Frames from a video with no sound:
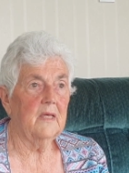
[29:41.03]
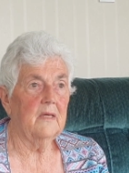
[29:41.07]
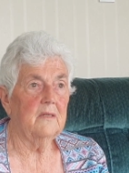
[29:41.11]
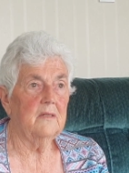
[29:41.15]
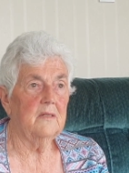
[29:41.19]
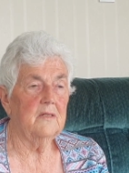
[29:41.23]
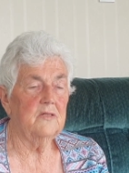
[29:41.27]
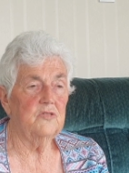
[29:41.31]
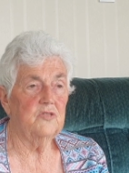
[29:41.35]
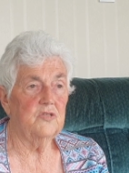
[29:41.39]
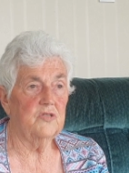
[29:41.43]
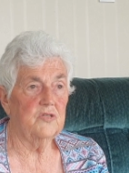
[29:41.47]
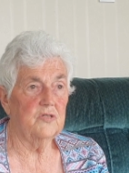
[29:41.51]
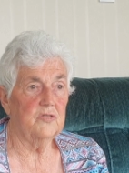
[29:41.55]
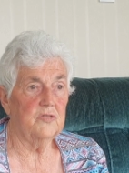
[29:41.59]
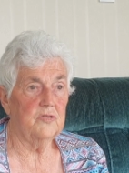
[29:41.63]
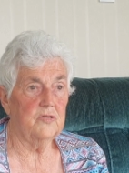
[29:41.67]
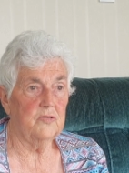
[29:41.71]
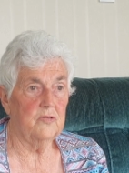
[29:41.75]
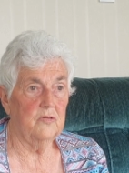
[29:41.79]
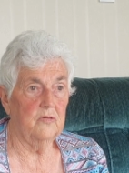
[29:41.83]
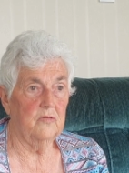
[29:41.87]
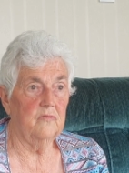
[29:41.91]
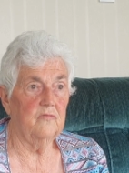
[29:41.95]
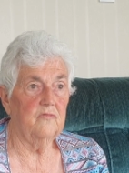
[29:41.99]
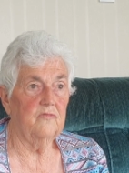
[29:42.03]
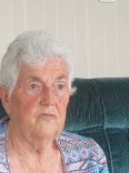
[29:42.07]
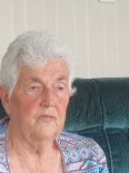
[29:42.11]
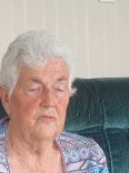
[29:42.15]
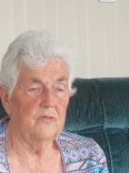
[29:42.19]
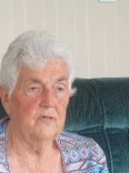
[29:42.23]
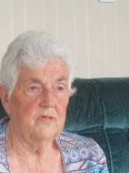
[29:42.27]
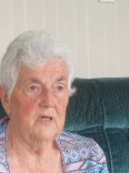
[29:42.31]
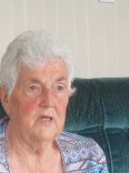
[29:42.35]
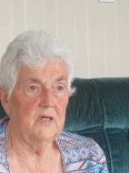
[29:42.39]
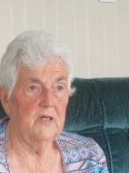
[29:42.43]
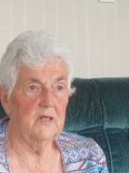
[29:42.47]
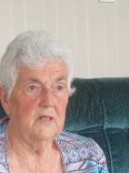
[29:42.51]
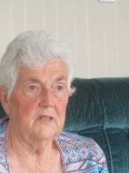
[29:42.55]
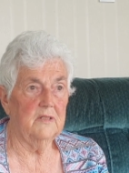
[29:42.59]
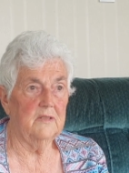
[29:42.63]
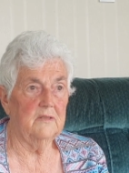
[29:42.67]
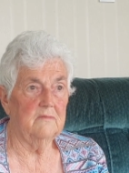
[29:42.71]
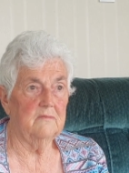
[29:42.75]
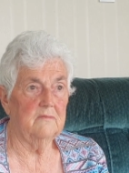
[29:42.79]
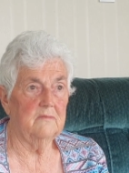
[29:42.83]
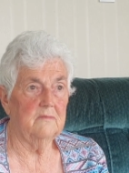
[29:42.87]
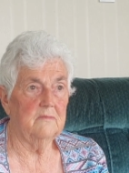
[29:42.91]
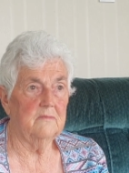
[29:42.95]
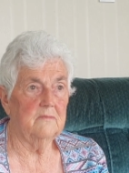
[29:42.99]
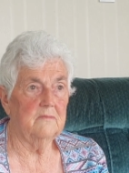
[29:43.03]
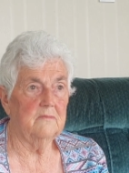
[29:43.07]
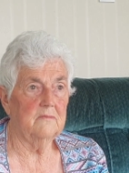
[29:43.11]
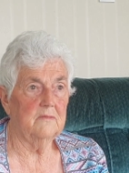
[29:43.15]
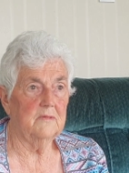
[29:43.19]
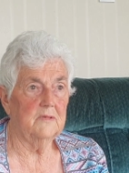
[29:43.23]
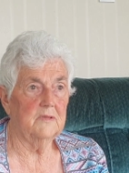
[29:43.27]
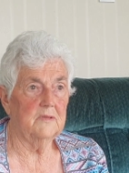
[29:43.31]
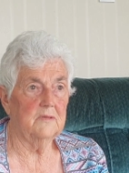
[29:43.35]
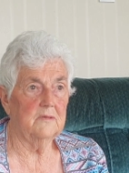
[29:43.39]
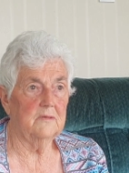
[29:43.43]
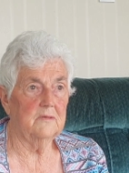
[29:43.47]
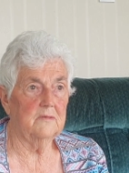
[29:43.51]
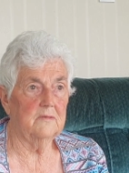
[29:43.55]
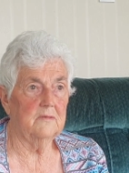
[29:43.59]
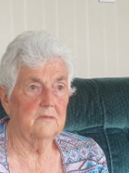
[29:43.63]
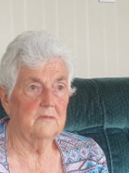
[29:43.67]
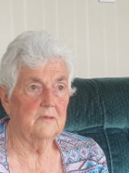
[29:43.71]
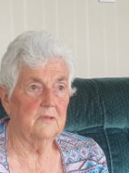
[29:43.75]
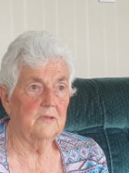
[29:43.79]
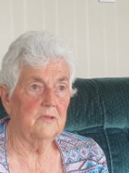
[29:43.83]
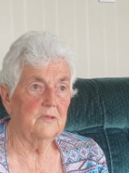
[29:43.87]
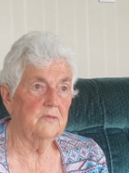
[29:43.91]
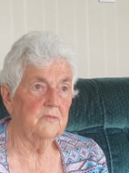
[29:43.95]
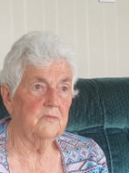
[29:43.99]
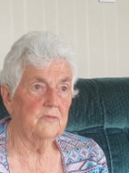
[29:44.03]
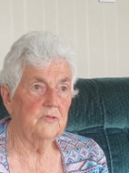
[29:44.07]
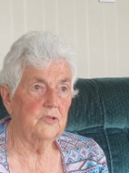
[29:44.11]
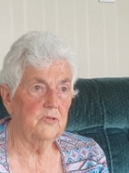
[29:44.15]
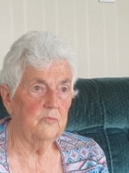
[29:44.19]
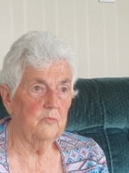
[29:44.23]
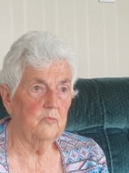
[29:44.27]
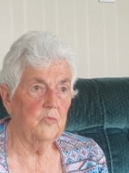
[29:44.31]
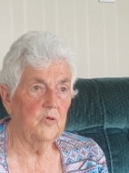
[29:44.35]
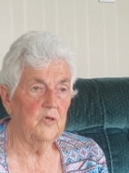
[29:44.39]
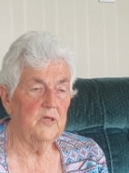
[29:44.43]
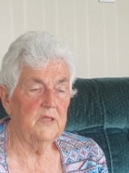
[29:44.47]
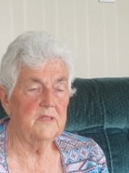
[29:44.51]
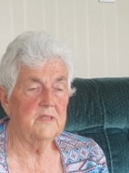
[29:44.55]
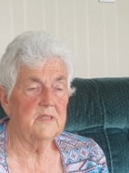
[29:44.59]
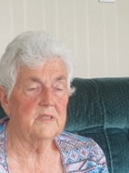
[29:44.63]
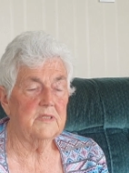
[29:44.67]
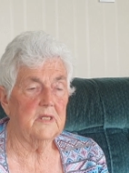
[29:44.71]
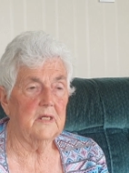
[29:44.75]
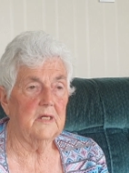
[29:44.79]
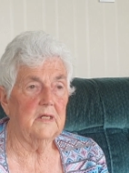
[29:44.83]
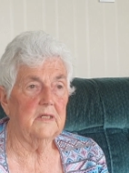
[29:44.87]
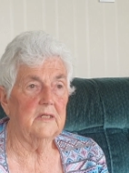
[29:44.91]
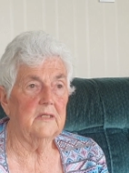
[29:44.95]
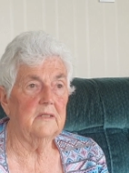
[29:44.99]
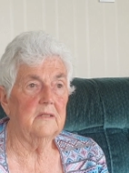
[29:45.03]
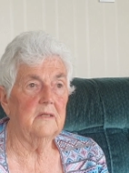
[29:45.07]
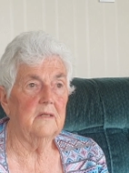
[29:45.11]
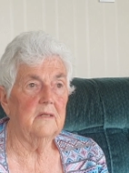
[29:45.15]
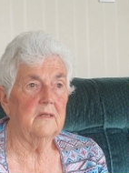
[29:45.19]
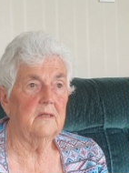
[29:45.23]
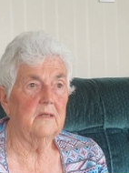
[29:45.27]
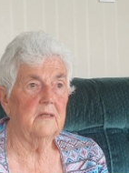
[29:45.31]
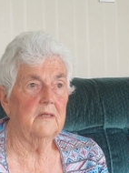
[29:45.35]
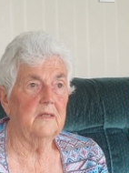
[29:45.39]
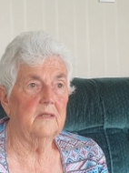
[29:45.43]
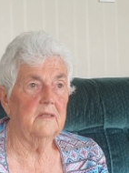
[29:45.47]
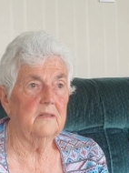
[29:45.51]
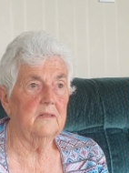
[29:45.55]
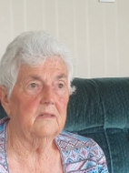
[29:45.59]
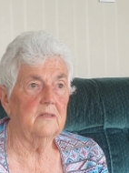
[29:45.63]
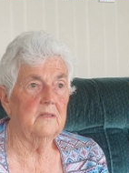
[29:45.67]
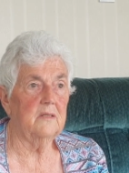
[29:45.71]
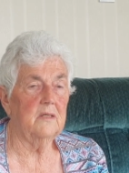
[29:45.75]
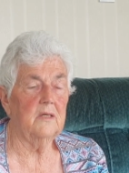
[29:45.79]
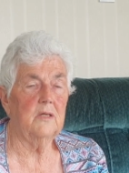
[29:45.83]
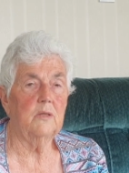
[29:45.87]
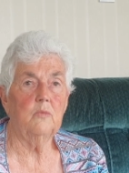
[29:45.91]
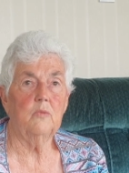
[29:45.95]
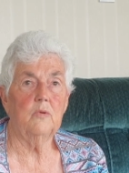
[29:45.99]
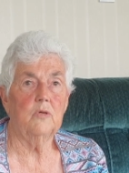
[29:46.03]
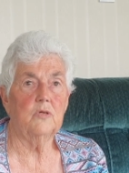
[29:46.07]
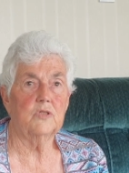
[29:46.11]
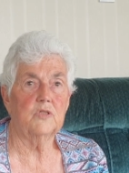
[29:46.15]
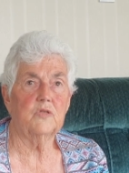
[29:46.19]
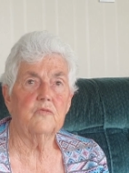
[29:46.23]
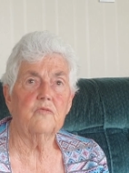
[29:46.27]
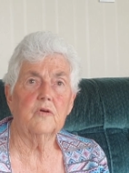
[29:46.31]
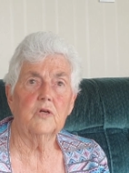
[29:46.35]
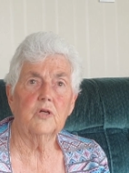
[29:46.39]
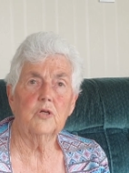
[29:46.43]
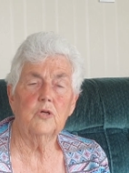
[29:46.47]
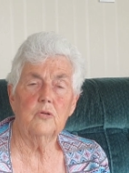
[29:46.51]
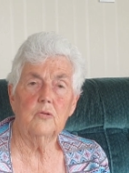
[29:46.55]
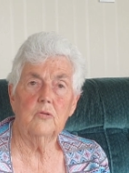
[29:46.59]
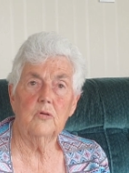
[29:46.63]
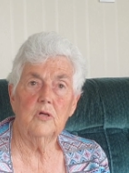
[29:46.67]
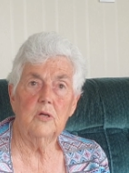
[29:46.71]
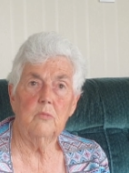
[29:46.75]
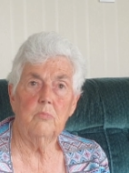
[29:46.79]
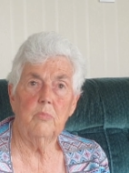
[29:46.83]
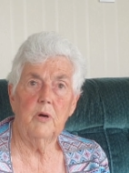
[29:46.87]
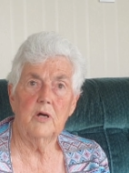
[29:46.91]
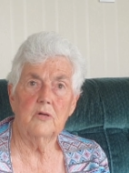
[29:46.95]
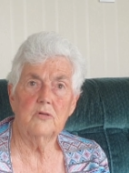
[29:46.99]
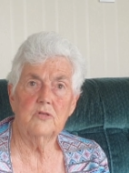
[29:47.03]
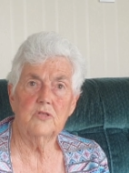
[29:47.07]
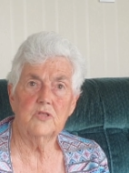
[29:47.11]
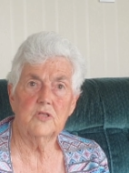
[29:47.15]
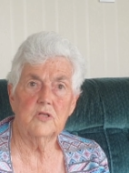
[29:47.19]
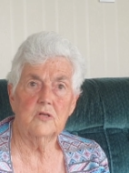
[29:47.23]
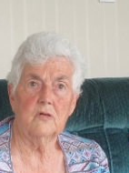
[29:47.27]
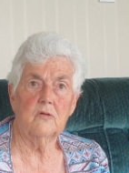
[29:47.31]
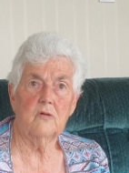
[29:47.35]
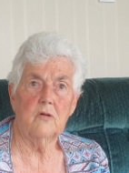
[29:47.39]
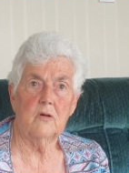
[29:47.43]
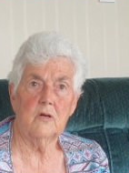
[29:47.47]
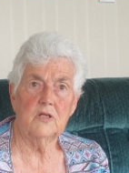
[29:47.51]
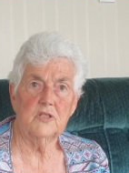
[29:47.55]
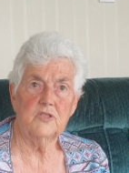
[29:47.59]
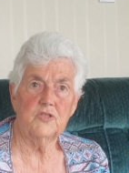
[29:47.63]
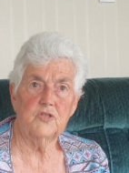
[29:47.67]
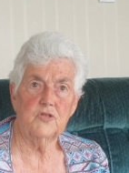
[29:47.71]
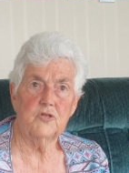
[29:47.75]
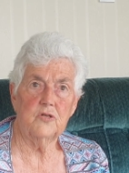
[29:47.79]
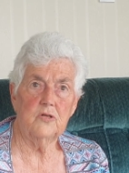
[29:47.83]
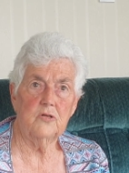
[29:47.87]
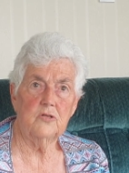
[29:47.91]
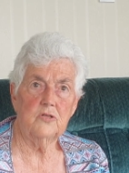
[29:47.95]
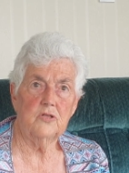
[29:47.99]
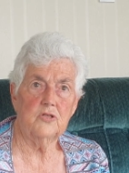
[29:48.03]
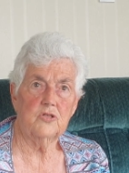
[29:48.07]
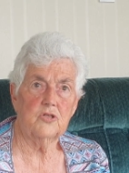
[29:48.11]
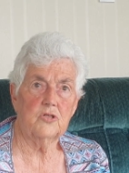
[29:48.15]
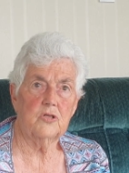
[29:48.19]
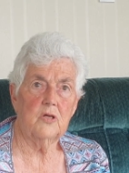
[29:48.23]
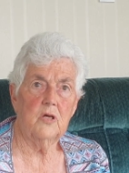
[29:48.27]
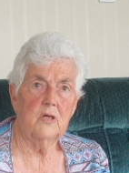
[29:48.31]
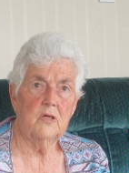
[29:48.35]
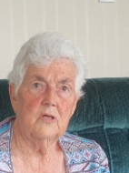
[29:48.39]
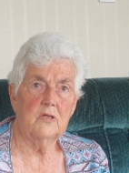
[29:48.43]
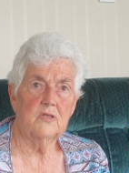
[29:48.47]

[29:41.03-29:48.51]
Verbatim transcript: he's just turned forty eight on um, Wednesday. Yeah. And he works for Courier Post in Christchurch. Right.